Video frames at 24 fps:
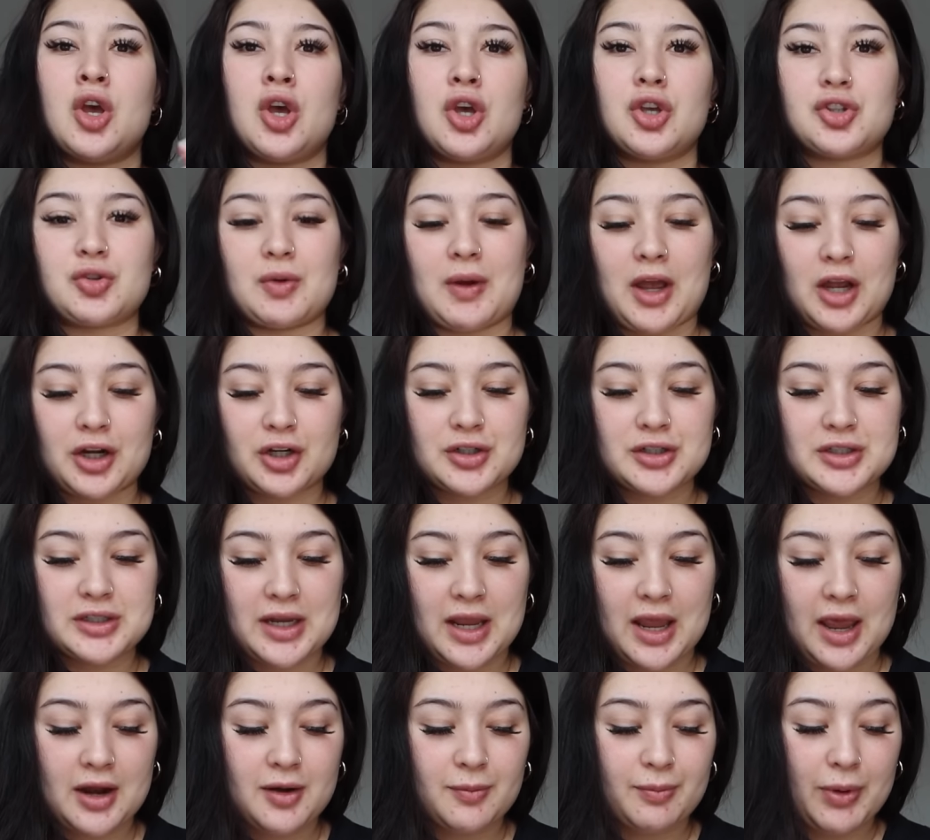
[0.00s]
So I
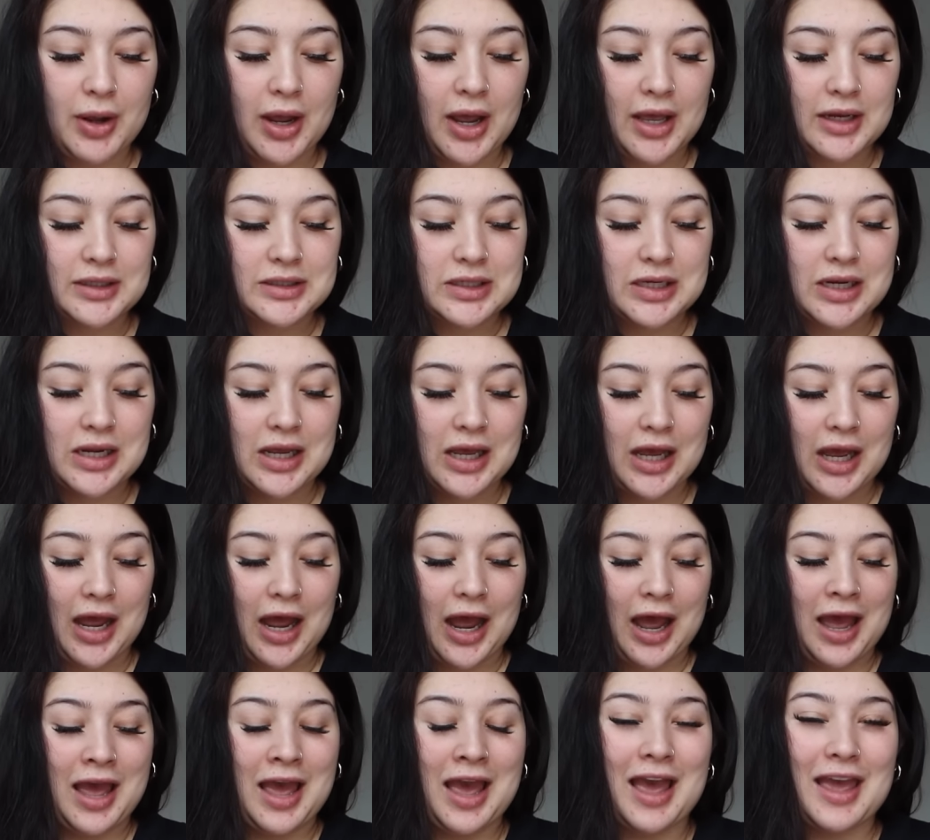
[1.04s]
understand, but
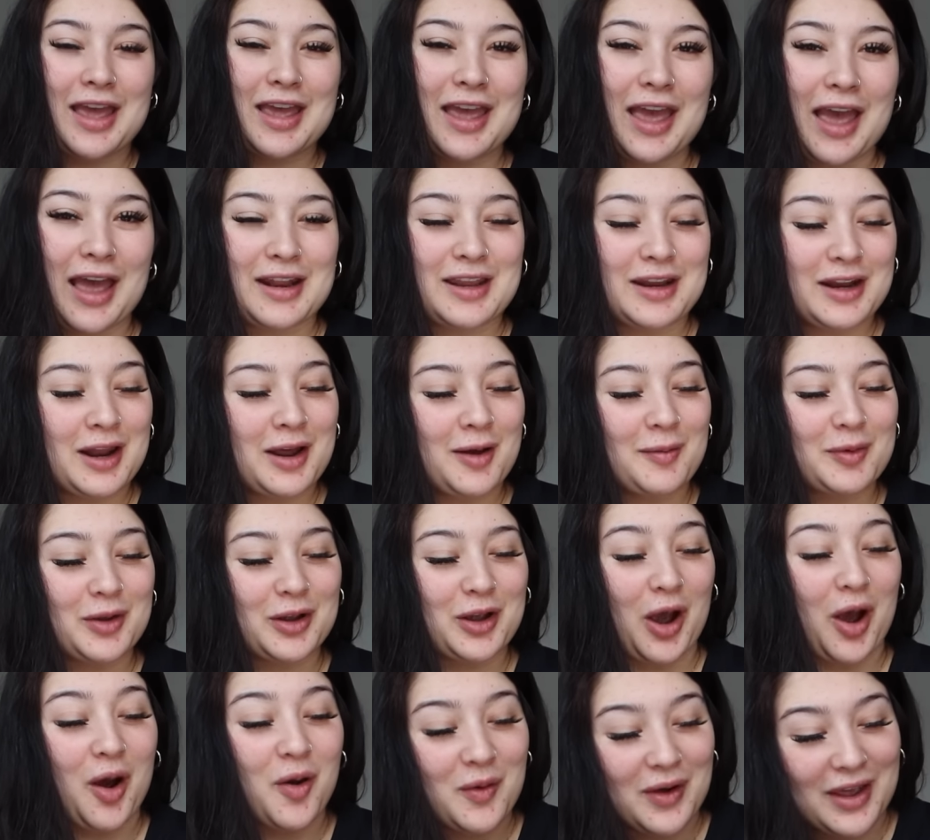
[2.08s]
I ended up
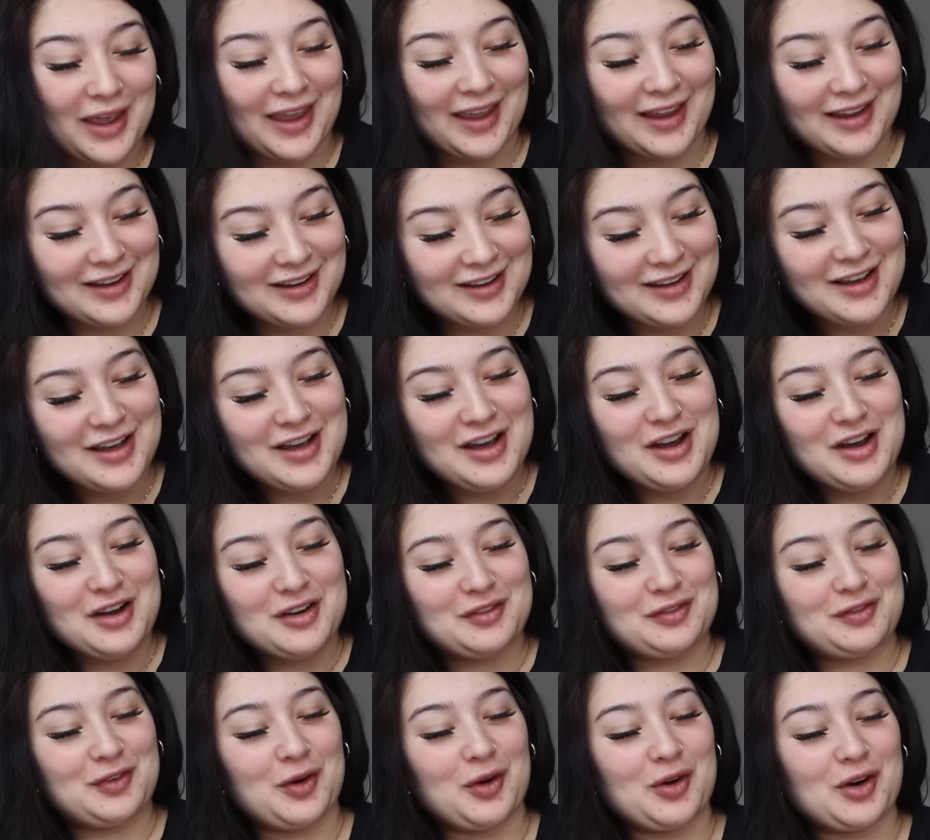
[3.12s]
going
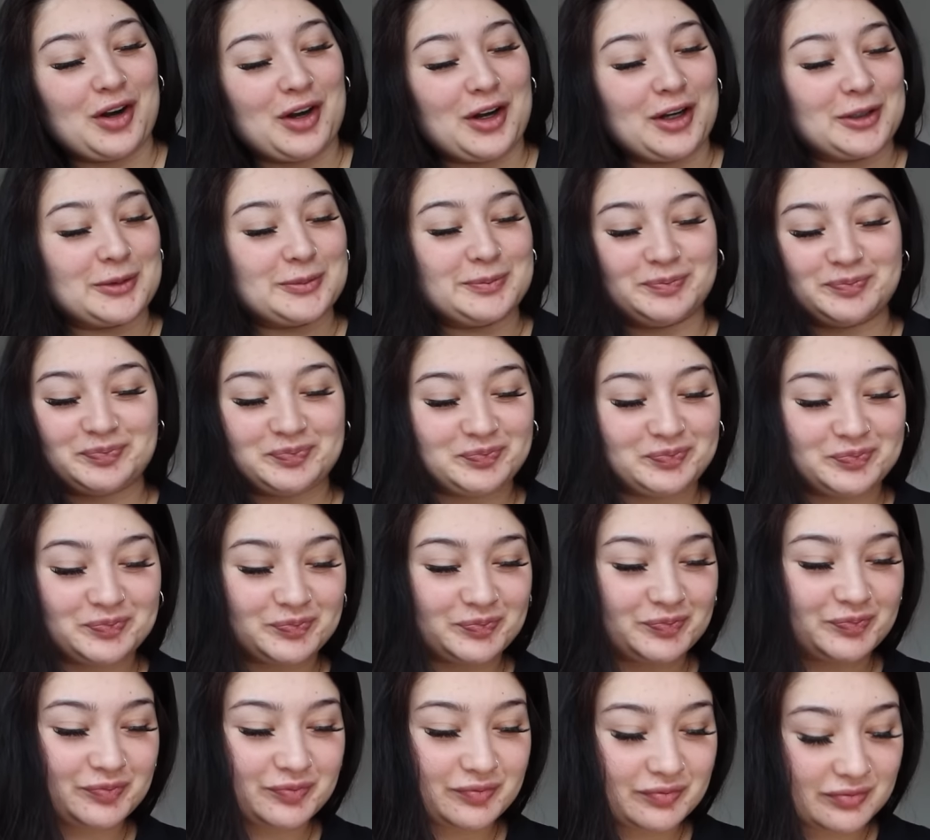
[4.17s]
for
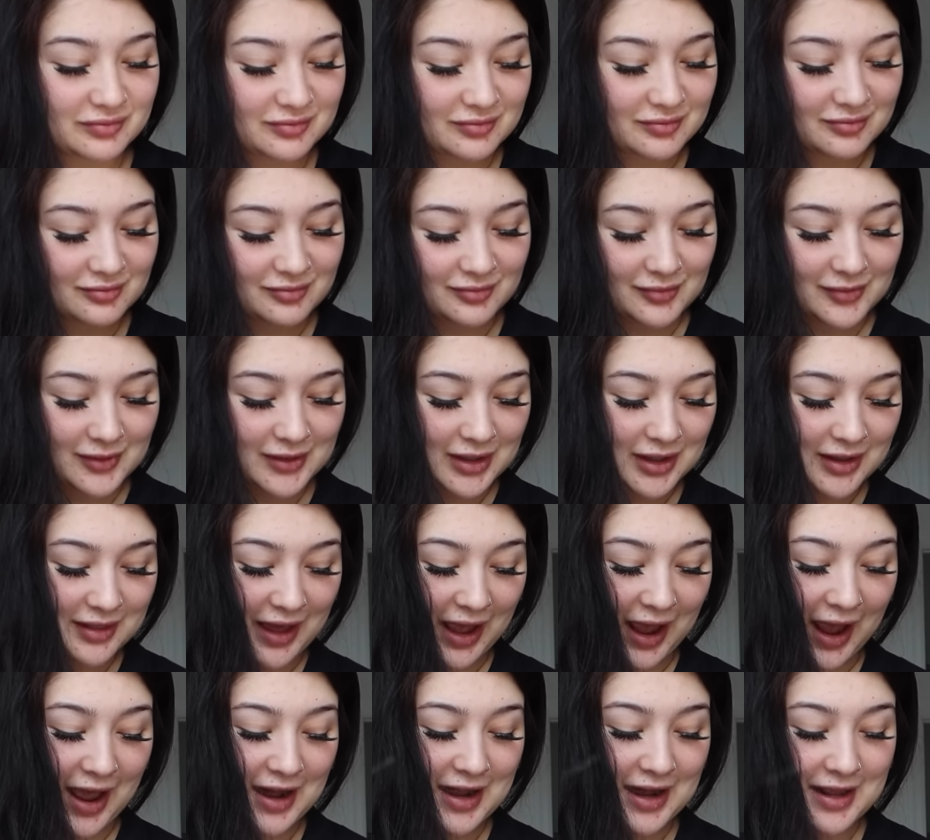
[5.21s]

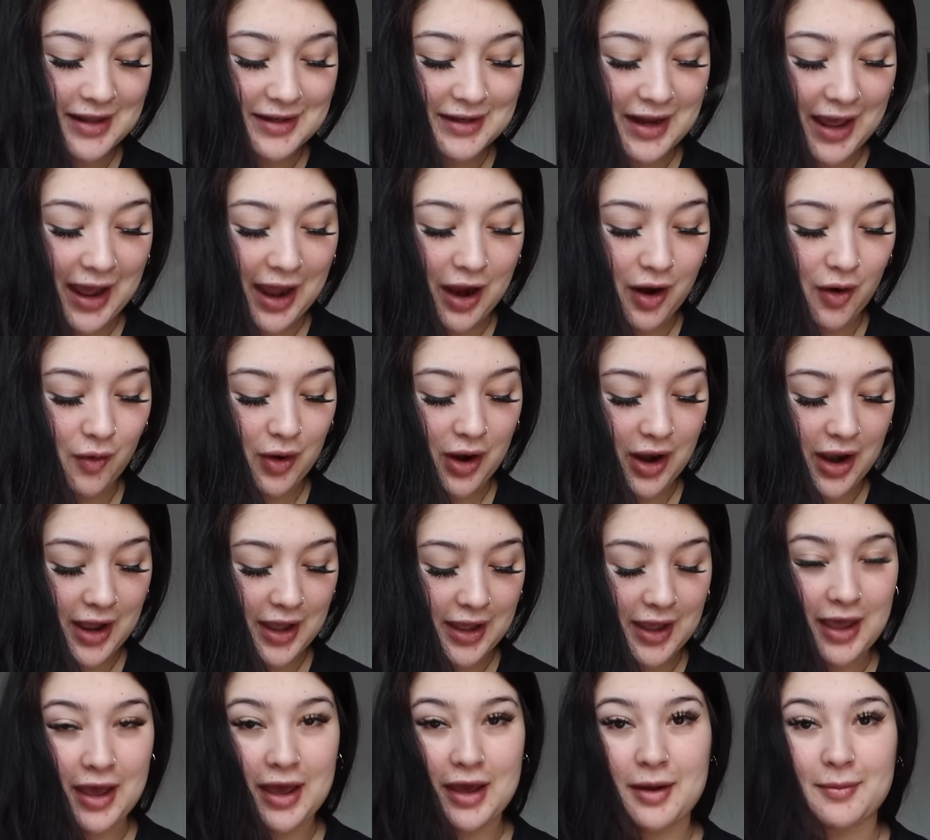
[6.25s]
that, and now I
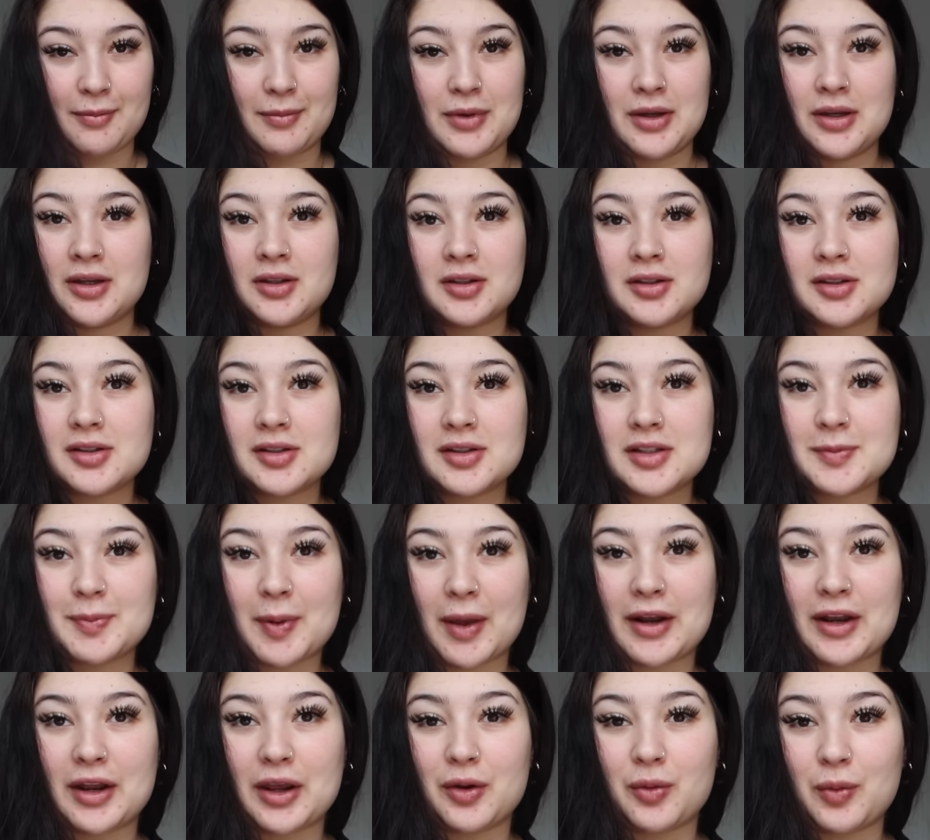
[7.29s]
am
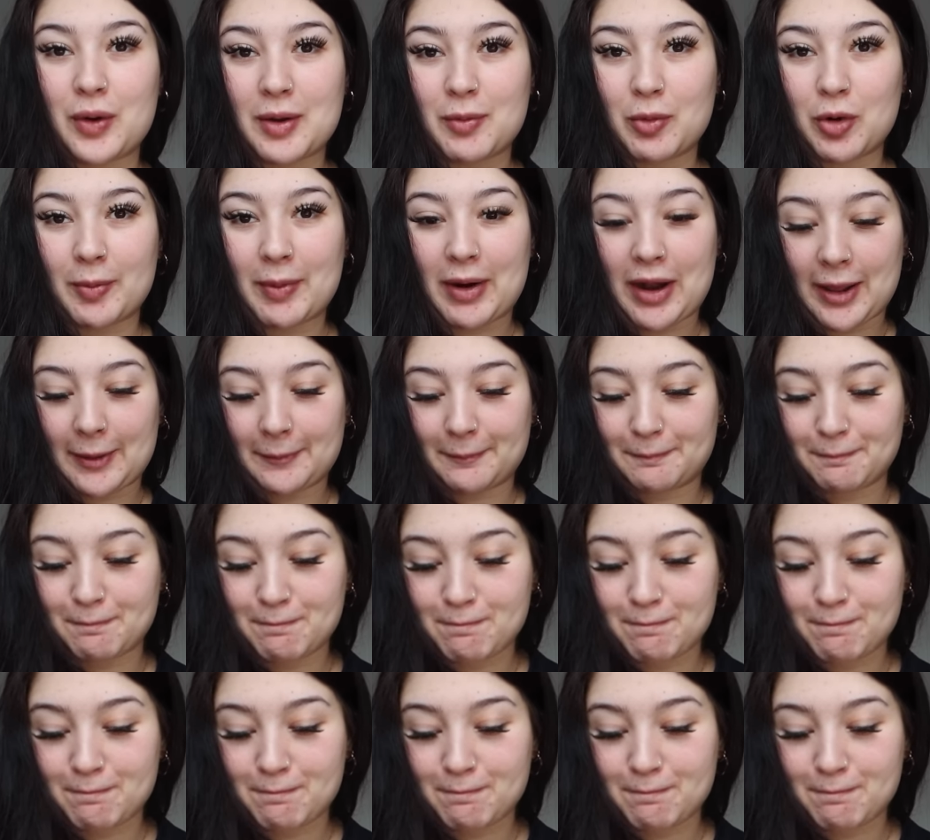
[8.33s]
spending way more money.